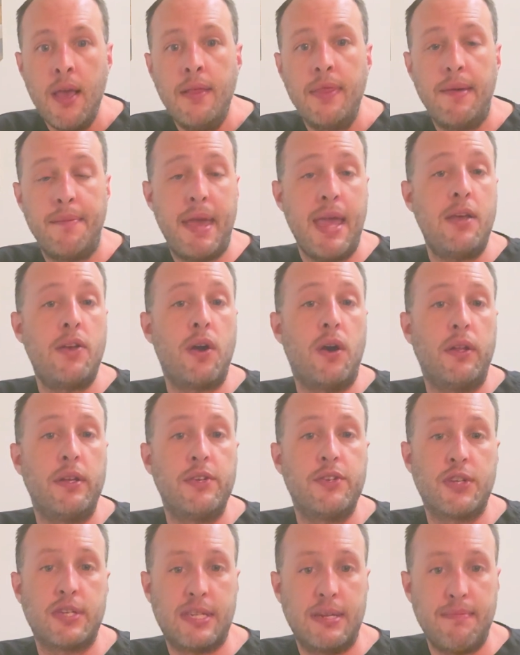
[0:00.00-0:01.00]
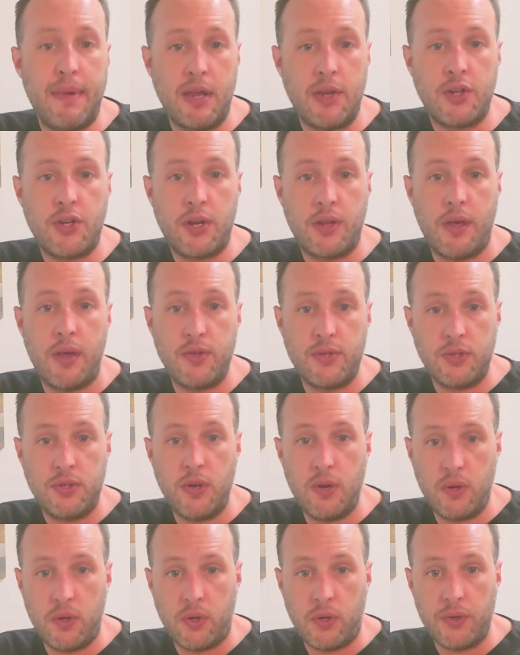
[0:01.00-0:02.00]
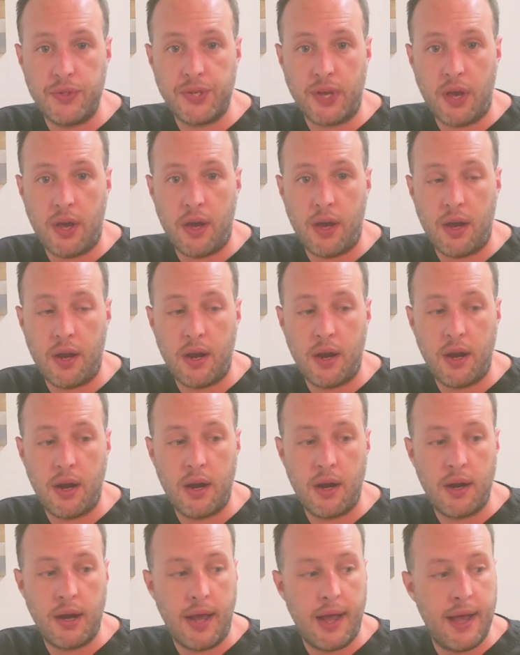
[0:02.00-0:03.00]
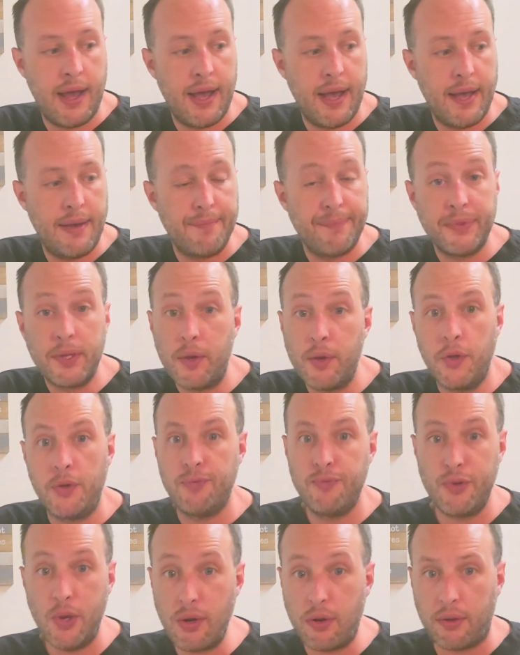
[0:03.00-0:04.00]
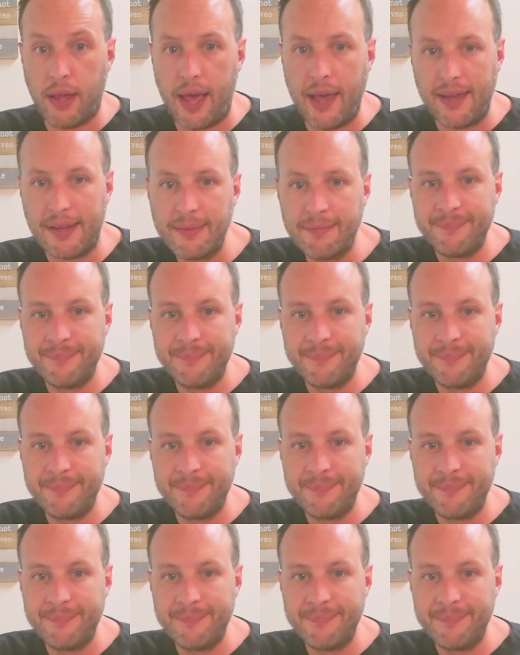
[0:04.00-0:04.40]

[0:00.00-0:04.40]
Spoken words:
the main goal is just to make sure those noodles are noodle-like.